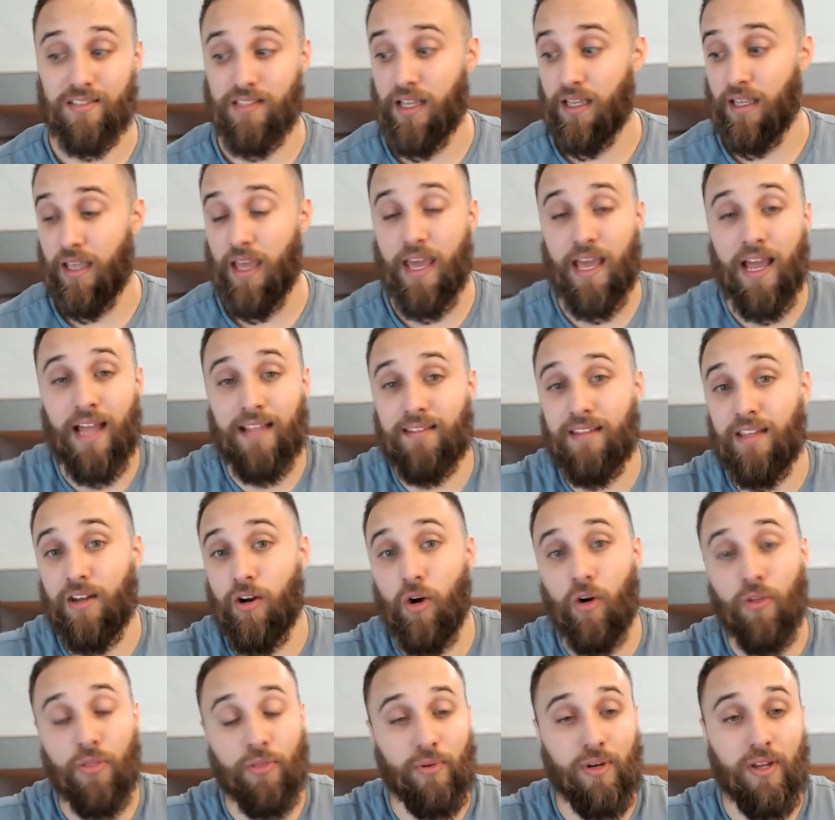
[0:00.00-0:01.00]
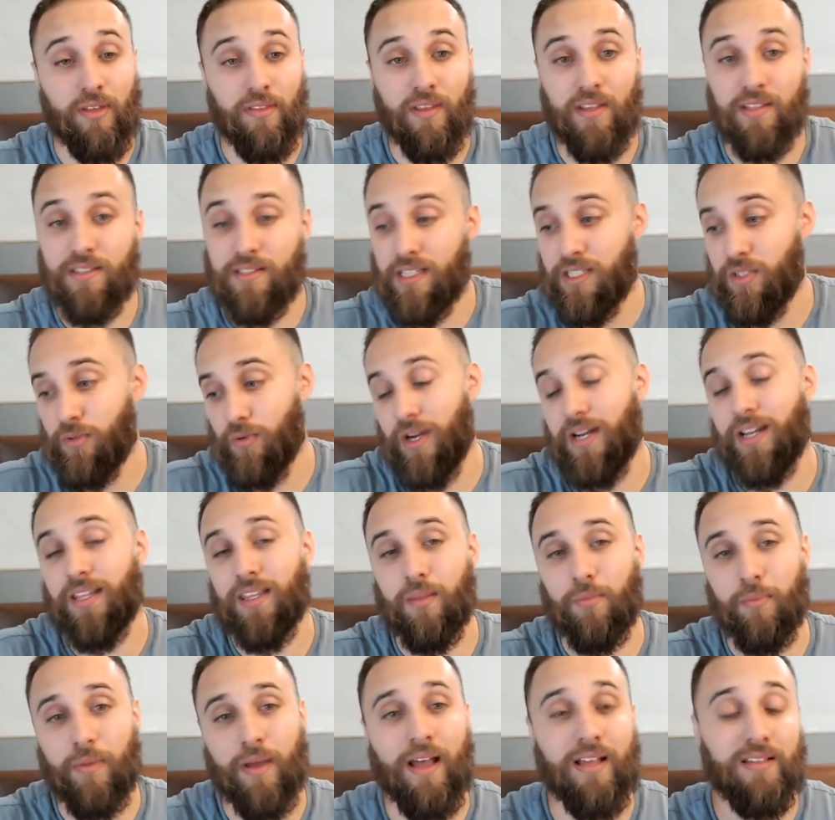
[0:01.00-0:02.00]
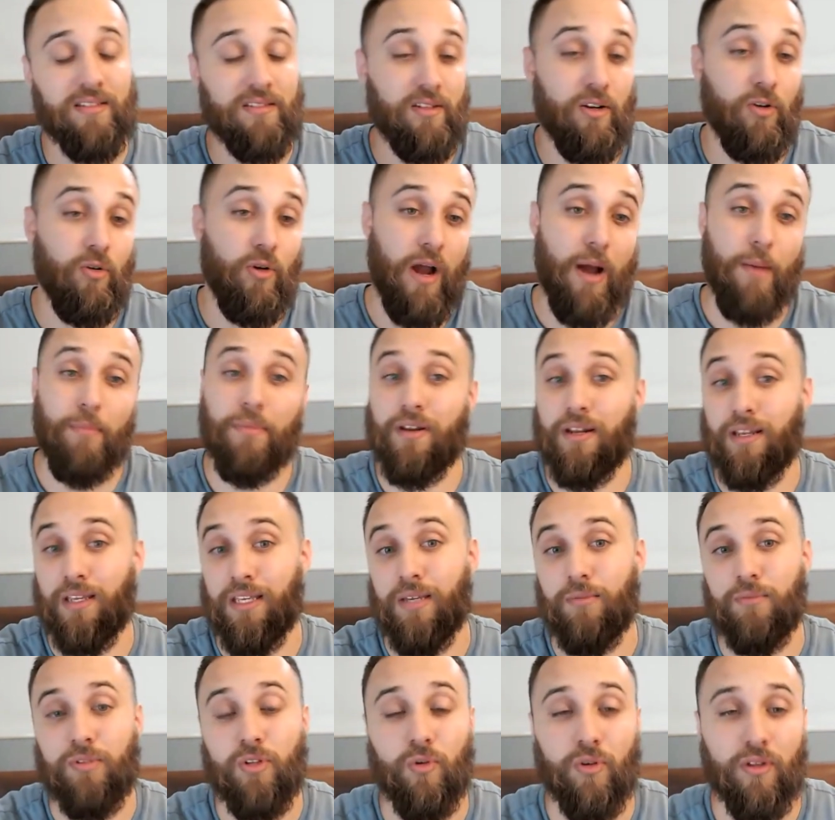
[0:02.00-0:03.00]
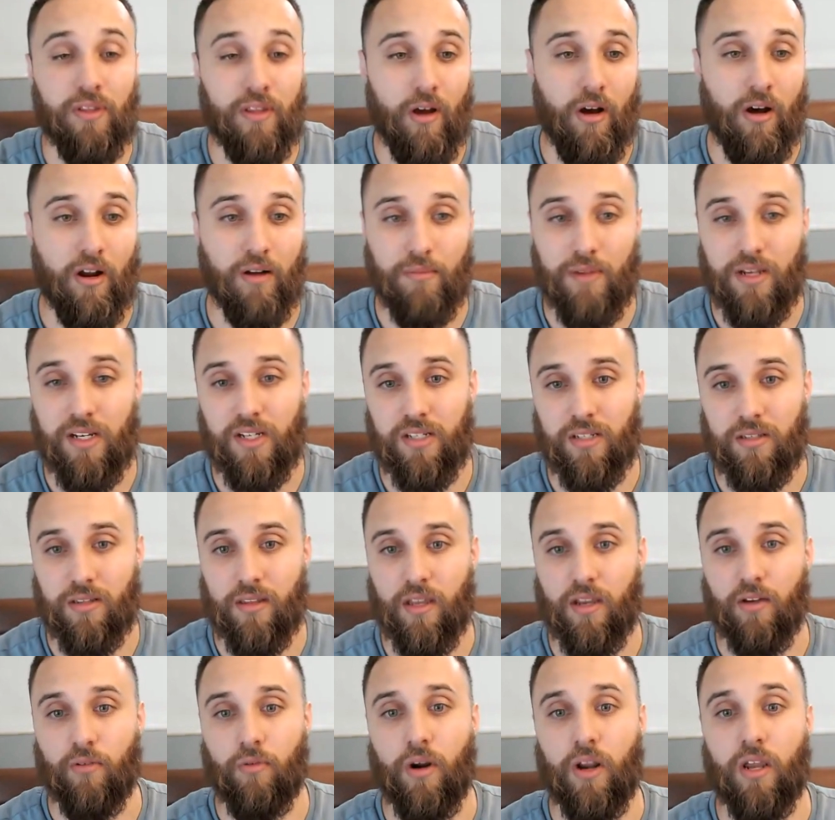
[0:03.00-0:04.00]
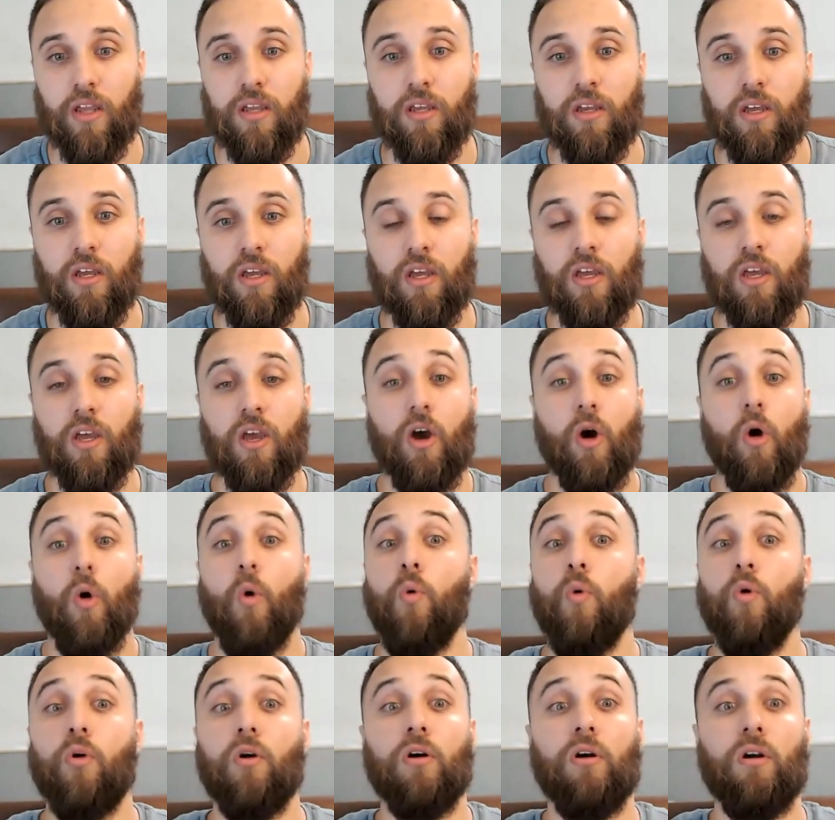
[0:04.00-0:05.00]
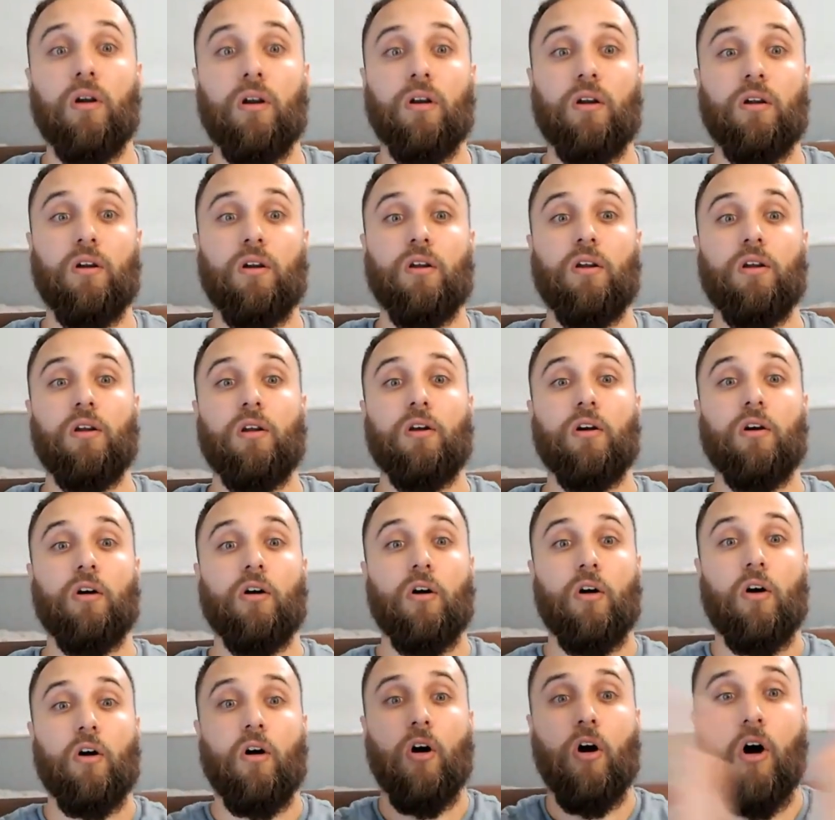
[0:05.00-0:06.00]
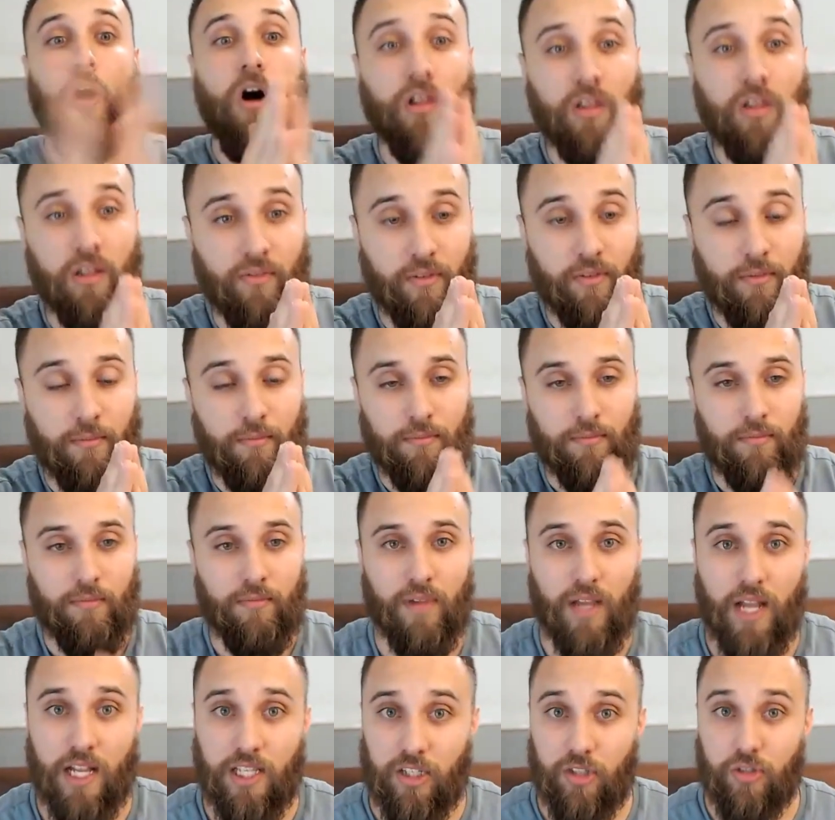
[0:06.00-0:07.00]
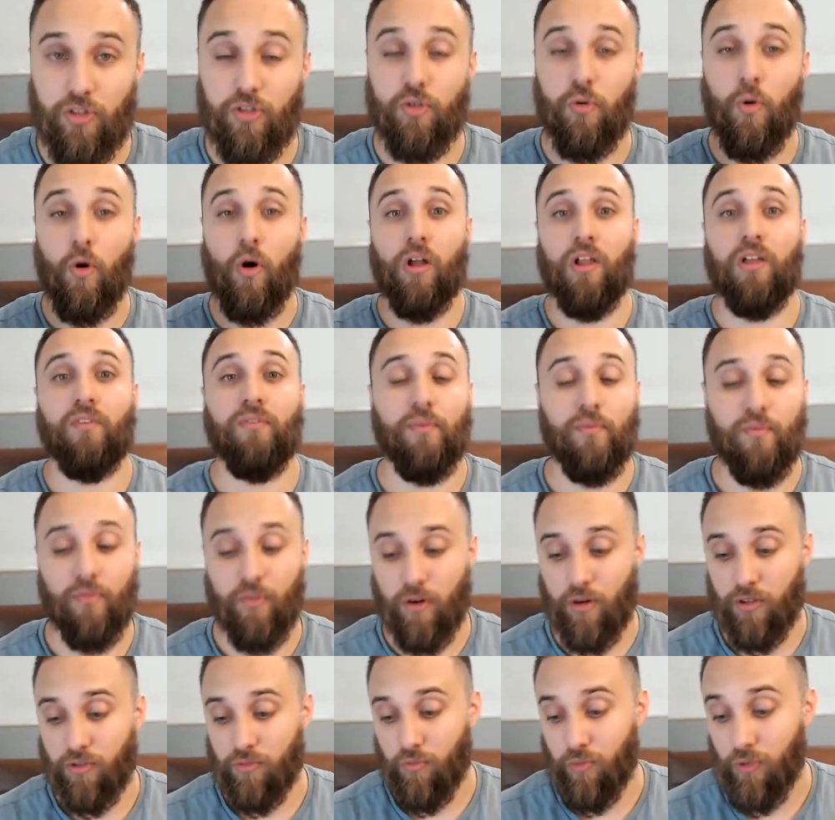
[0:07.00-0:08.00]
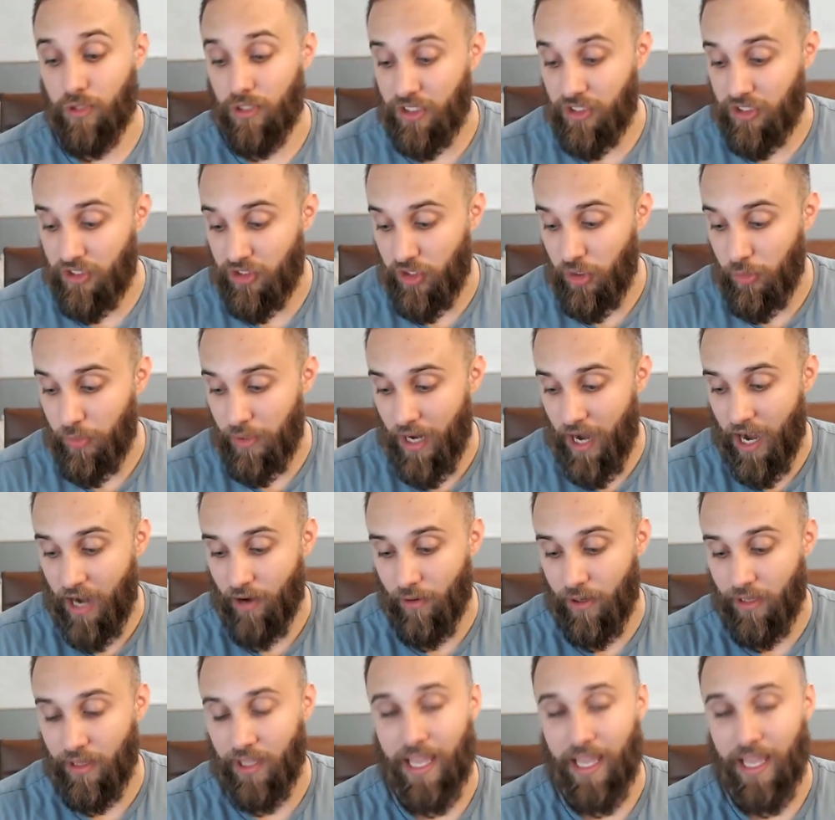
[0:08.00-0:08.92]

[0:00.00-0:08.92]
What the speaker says: Like, hey, I did all three of these. This is what I did the best. So I'm going to keep doing the automation thing. Right. Or all of them, and you do all of them for a really stupid high rate.